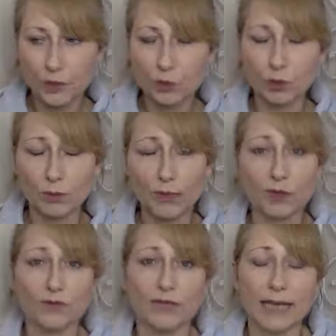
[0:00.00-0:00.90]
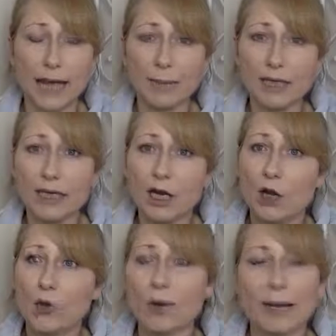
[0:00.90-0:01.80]
We might not feel happy,
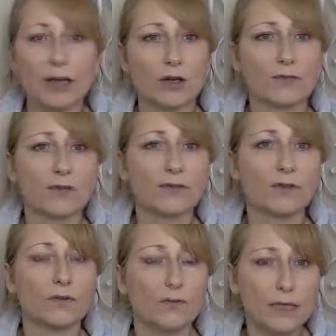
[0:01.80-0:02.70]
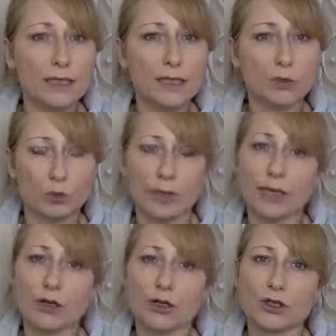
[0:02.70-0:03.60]
we might not feel fulfilled, we might
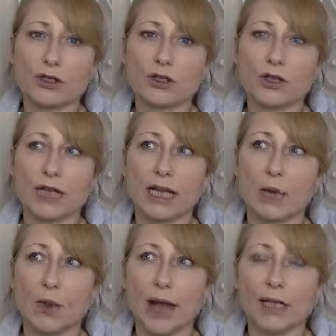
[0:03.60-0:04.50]
not think we're